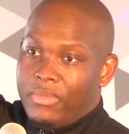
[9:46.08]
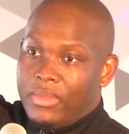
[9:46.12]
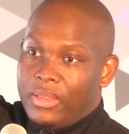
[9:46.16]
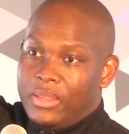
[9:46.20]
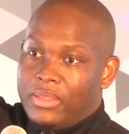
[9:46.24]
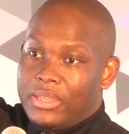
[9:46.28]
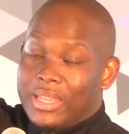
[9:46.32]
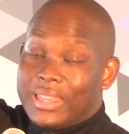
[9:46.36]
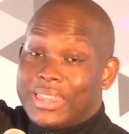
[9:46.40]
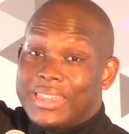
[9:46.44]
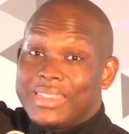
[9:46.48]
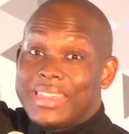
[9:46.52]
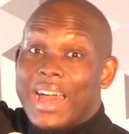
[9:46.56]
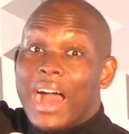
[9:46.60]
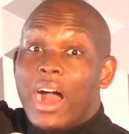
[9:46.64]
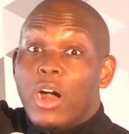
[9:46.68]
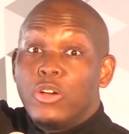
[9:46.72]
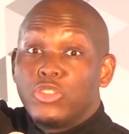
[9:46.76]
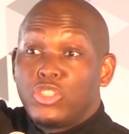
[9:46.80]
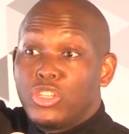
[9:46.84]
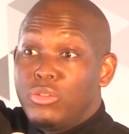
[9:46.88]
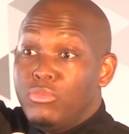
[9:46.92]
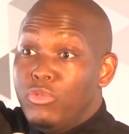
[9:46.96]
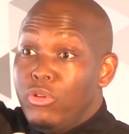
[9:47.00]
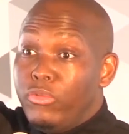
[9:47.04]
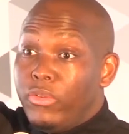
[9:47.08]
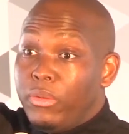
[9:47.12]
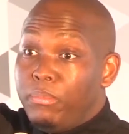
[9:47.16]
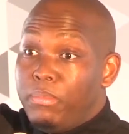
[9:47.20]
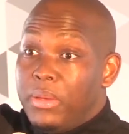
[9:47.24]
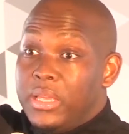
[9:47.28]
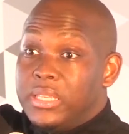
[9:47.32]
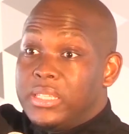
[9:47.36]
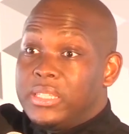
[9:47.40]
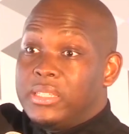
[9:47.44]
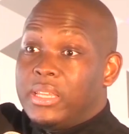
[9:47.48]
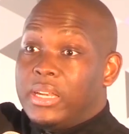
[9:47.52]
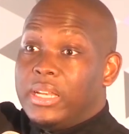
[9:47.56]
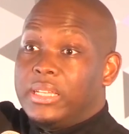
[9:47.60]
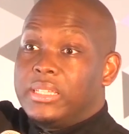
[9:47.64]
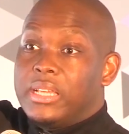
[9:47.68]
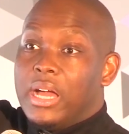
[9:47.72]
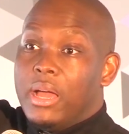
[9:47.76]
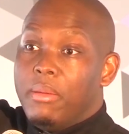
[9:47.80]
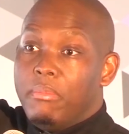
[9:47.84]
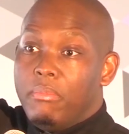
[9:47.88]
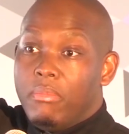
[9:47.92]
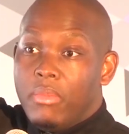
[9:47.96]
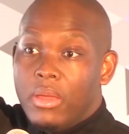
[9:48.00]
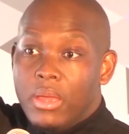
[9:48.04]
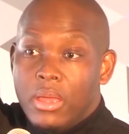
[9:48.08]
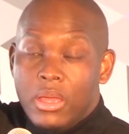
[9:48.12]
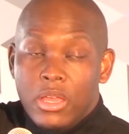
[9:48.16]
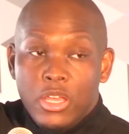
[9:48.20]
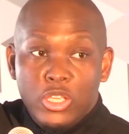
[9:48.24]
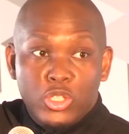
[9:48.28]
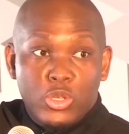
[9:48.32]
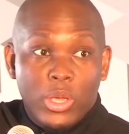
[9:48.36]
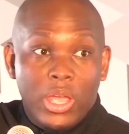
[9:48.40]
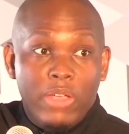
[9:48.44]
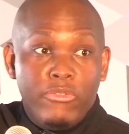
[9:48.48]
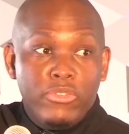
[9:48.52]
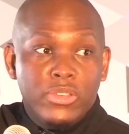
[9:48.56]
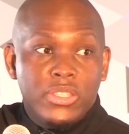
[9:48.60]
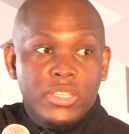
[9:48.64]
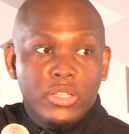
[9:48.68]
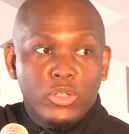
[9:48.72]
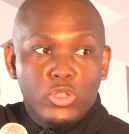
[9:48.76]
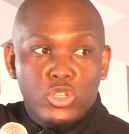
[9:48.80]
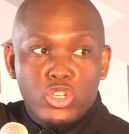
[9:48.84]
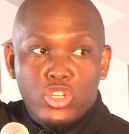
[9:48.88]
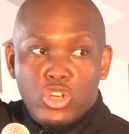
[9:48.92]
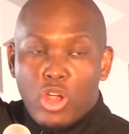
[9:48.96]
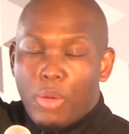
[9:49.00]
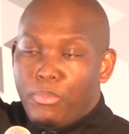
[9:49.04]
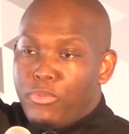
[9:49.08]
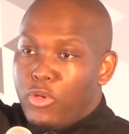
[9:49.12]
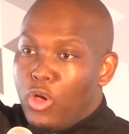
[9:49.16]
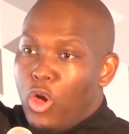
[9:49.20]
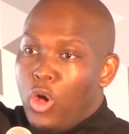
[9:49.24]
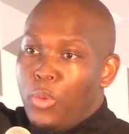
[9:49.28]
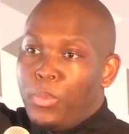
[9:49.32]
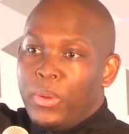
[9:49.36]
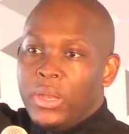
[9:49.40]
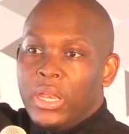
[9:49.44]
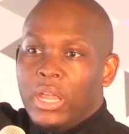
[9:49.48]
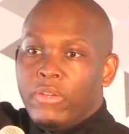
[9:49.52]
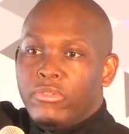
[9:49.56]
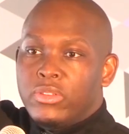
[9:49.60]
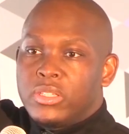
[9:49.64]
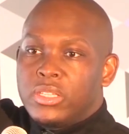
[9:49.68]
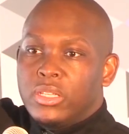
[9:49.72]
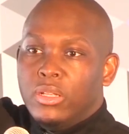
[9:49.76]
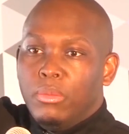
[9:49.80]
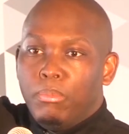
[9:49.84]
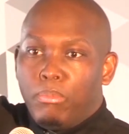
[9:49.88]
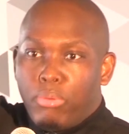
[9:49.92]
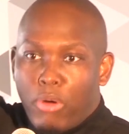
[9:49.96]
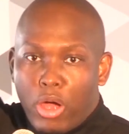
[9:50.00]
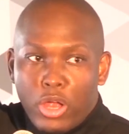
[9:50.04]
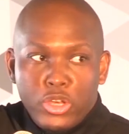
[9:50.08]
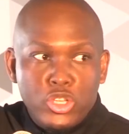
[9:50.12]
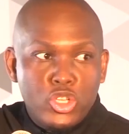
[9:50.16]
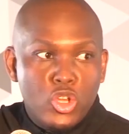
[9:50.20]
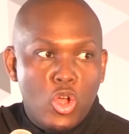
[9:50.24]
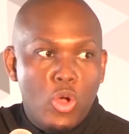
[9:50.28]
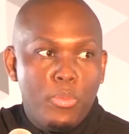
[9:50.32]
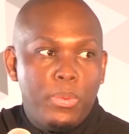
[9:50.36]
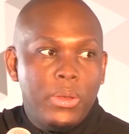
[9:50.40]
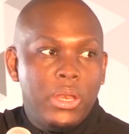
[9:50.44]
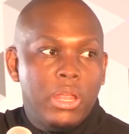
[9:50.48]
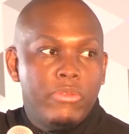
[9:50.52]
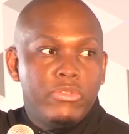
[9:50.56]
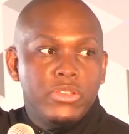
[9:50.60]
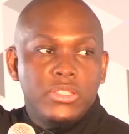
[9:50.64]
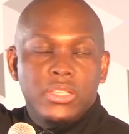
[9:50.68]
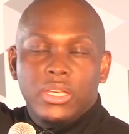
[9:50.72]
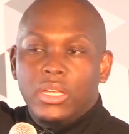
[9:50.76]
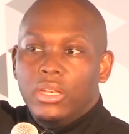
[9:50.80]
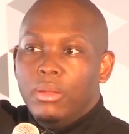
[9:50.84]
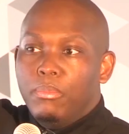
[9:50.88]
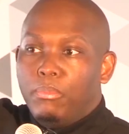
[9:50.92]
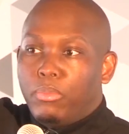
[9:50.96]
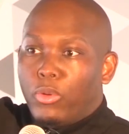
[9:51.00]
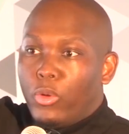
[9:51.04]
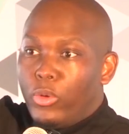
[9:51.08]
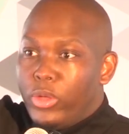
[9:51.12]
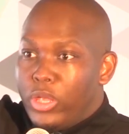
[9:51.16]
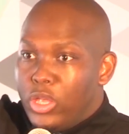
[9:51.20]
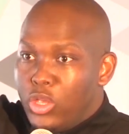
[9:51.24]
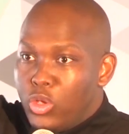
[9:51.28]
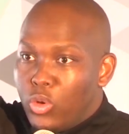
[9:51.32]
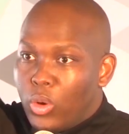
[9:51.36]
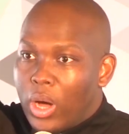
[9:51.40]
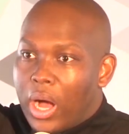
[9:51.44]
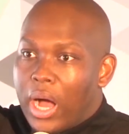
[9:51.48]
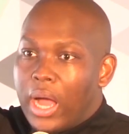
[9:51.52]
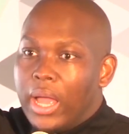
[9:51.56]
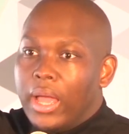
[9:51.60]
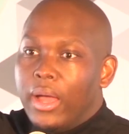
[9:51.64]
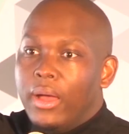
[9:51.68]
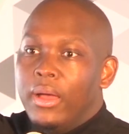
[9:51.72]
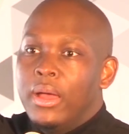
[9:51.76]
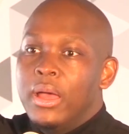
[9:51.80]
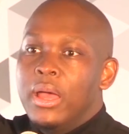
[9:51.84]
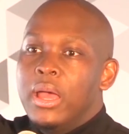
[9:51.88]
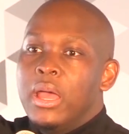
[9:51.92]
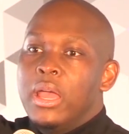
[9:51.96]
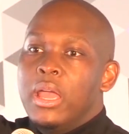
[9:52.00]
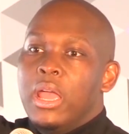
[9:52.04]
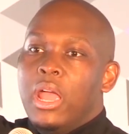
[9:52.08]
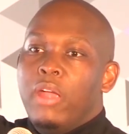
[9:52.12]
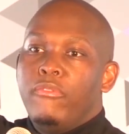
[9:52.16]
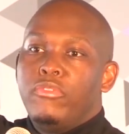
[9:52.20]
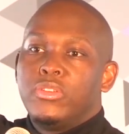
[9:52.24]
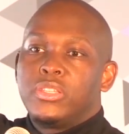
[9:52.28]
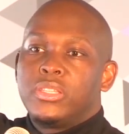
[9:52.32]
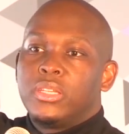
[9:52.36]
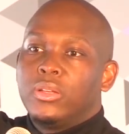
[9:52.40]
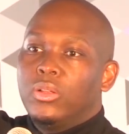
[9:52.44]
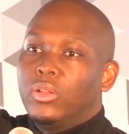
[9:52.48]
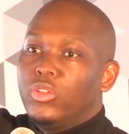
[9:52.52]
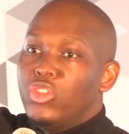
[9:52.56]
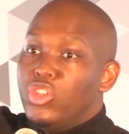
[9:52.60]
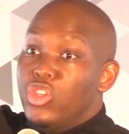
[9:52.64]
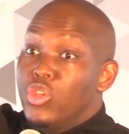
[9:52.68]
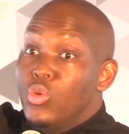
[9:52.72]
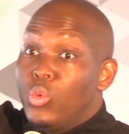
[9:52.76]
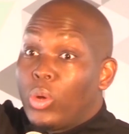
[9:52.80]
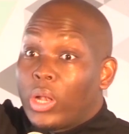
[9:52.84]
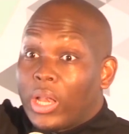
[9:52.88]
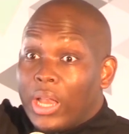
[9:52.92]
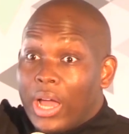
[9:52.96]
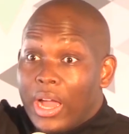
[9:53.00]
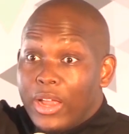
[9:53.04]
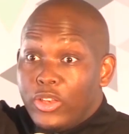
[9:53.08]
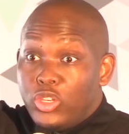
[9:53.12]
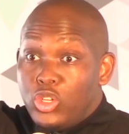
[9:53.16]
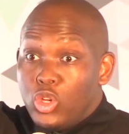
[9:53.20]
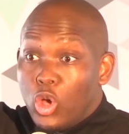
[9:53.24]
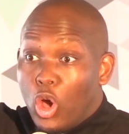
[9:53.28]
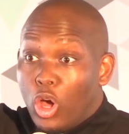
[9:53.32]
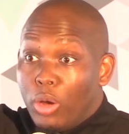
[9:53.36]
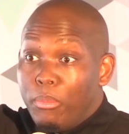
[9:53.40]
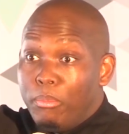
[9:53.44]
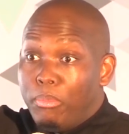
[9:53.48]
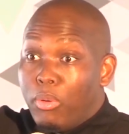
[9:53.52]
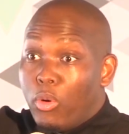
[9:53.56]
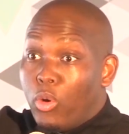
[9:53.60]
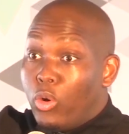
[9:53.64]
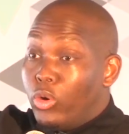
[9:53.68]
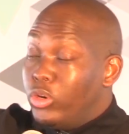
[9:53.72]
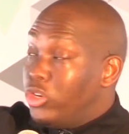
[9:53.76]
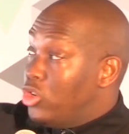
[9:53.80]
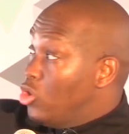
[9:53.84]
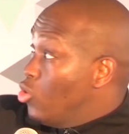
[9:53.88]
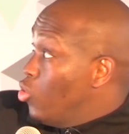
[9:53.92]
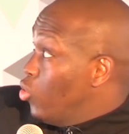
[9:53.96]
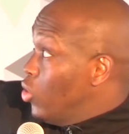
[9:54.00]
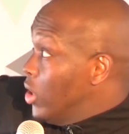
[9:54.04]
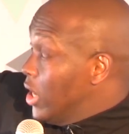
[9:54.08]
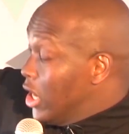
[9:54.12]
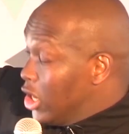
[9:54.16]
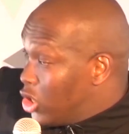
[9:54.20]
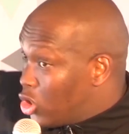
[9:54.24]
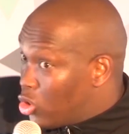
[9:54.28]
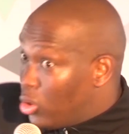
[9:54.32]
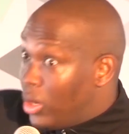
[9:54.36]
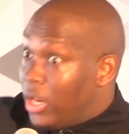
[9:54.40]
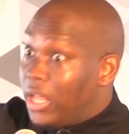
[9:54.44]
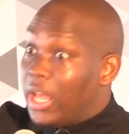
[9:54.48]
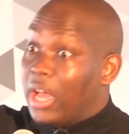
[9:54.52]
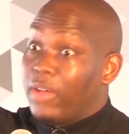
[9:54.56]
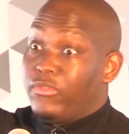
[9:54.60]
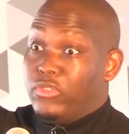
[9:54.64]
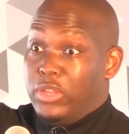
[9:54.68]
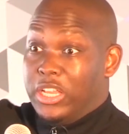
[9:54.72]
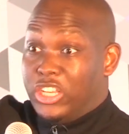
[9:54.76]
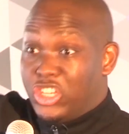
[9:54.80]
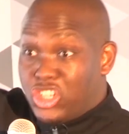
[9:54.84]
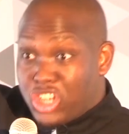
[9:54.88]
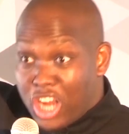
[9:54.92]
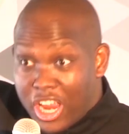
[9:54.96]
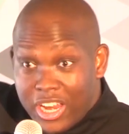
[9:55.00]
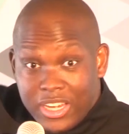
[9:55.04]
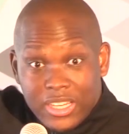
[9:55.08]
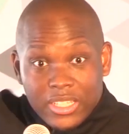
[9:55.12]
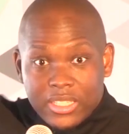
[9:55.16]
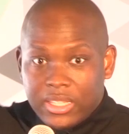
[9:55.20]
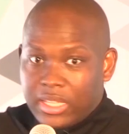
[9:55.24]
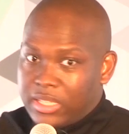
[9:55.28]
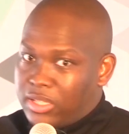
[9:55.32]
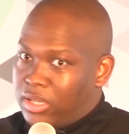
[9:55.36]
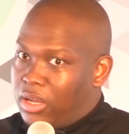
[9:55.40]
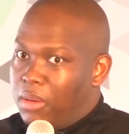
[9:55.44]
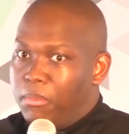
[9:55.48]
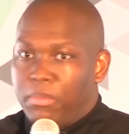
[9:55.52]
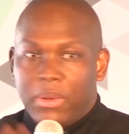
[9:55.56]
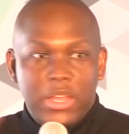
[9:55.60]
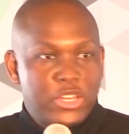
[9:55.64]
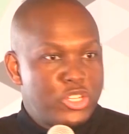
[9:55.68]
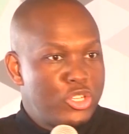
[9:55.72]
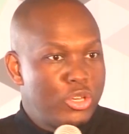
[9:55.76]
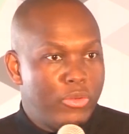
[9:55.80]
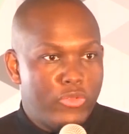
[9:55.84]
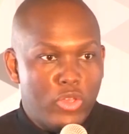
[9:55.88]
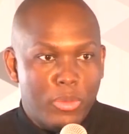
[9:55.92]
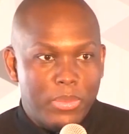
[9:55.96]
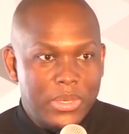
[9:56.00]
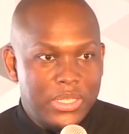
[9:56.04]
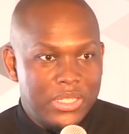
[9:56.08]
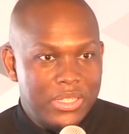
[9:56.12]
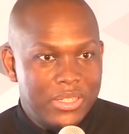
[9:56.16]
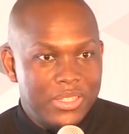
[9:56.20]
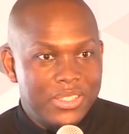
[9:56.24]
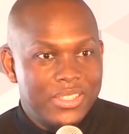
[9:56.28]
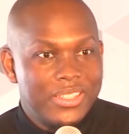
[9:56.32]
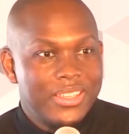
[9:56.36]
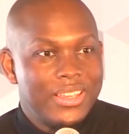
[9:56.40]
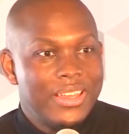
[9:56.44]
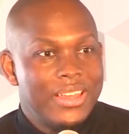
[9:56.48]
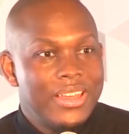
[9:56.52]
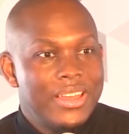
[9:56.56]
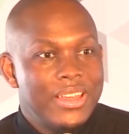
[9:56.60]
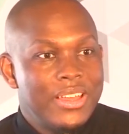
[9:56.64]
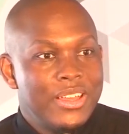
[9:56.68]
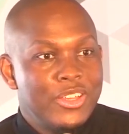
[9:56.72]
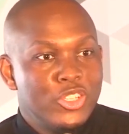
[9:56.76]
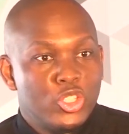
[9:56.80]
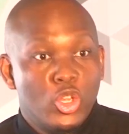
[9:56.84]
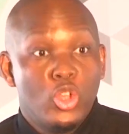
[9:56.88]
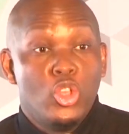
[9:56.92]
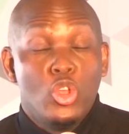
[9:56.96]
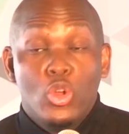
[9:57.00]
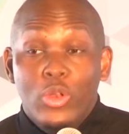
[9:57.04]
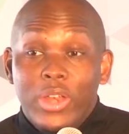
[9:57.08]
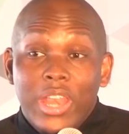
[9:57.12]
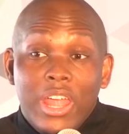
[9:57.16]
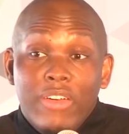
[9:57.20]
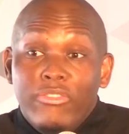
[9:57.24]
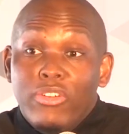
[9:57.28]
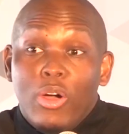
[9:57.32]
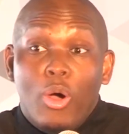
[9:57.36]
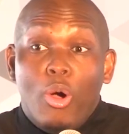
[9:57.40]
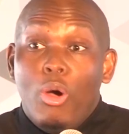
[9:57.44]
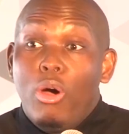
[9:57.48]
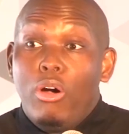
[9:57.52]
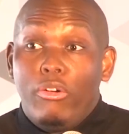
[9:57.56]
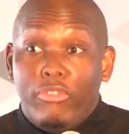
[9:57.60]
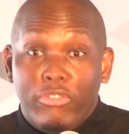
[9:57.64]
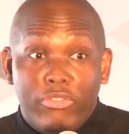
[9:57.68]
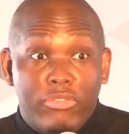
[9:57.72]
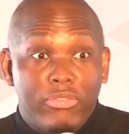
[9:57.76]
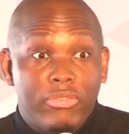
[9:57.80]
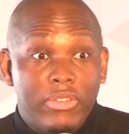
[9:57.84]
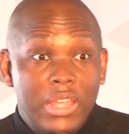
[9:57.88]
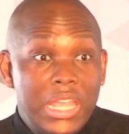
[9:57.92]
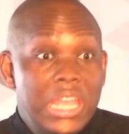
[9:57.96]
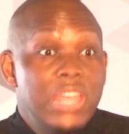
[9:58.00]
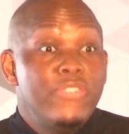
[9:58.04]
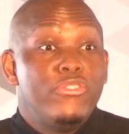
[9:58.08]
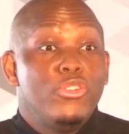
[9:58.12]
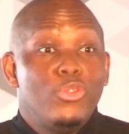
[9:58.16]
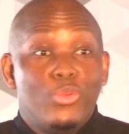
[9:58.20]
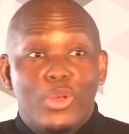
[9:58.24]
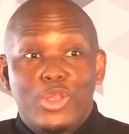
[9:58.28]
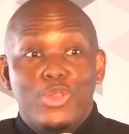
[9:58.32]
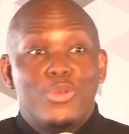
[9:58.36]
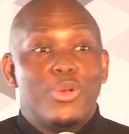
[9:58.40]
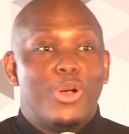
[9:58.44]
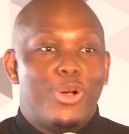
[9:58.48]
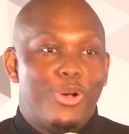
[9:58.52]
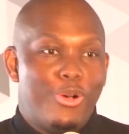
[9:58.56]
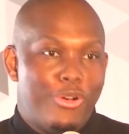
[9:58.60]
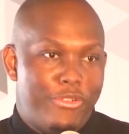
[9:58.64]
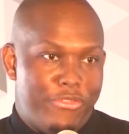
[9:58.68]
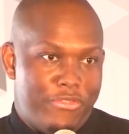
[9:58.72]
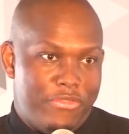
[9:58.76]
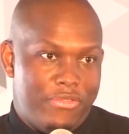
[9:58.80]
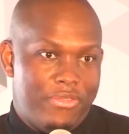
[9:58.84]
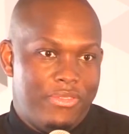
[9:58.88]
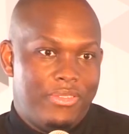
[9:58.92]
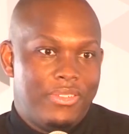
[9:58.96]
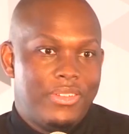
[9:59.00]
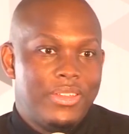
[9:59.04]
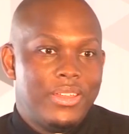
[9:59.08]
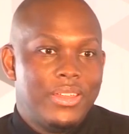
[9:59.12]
It's 1,000 moving pieces at a time. So every single shop you open, every single branch you open, every single employee you hire, every single new client you onboard, you literally it changes this complexion of your business. So you're never off, even when you're off.